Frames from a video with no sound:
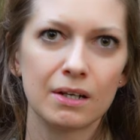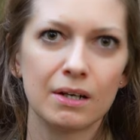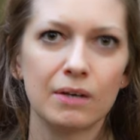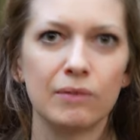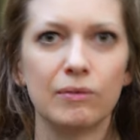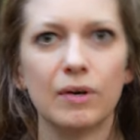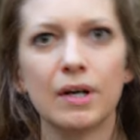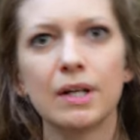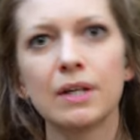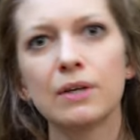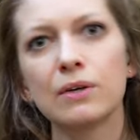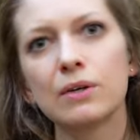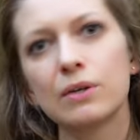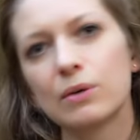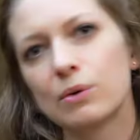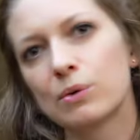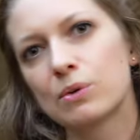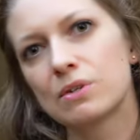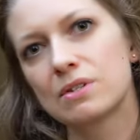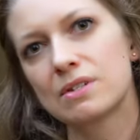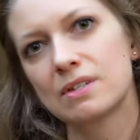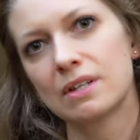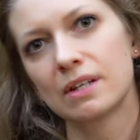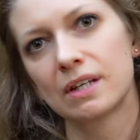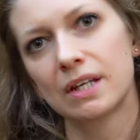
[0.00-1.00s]
When you
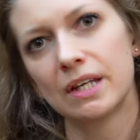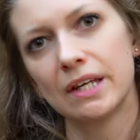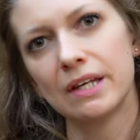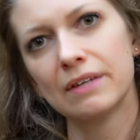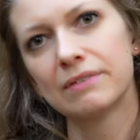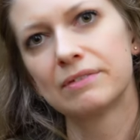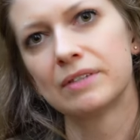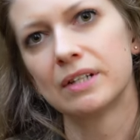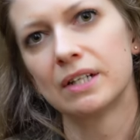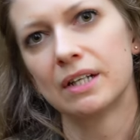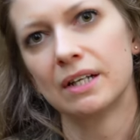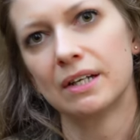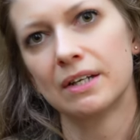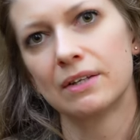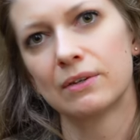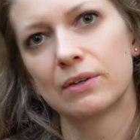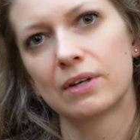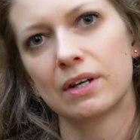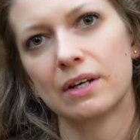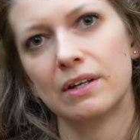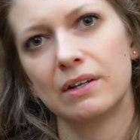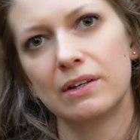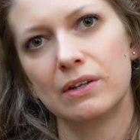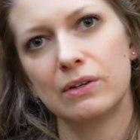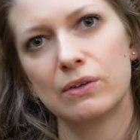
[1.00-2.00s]
use the Kieferle, you
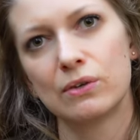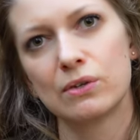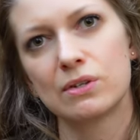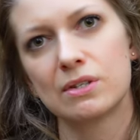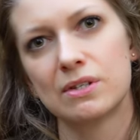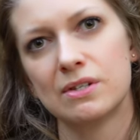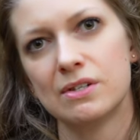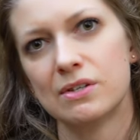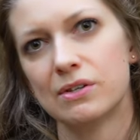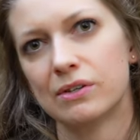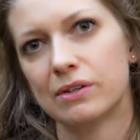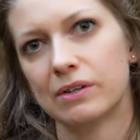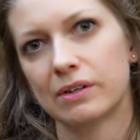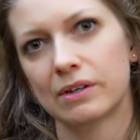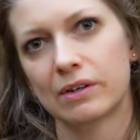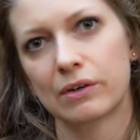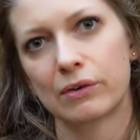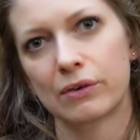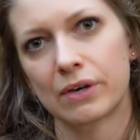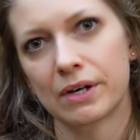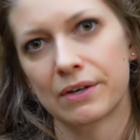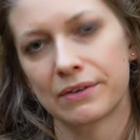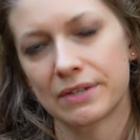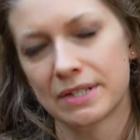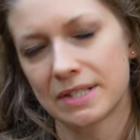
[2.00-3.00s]
can use your
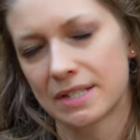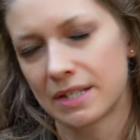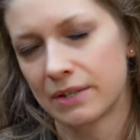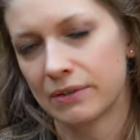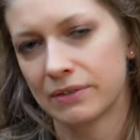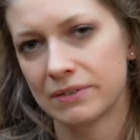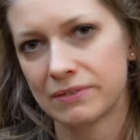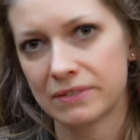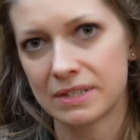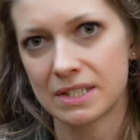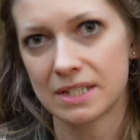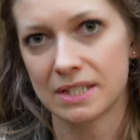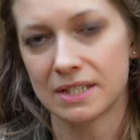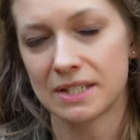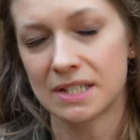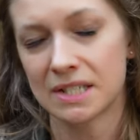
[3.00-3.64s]
creativity.